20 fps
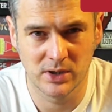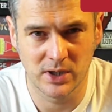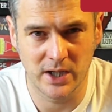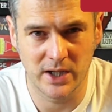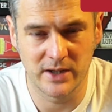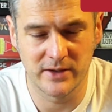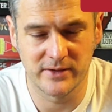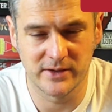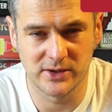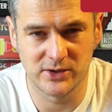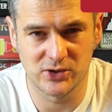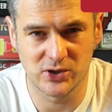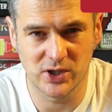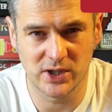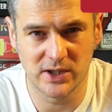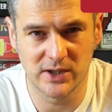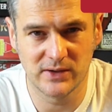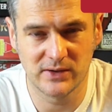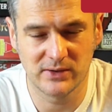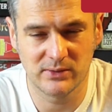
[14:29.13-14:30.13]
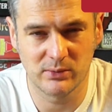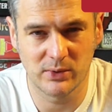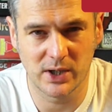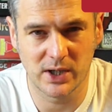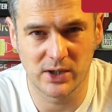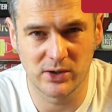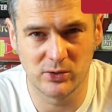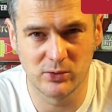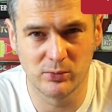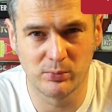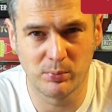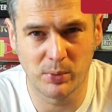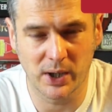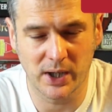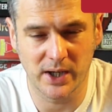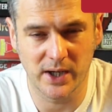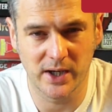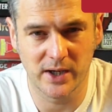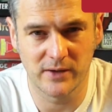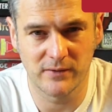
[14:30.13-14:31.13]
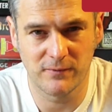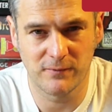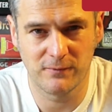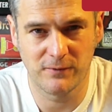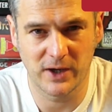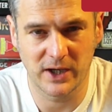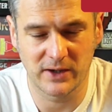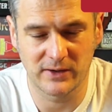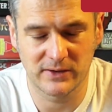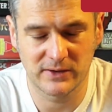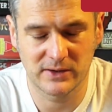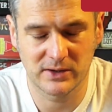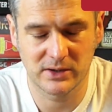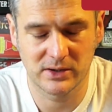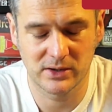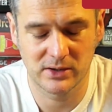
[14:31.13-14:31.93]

LCGs, where you buy fixed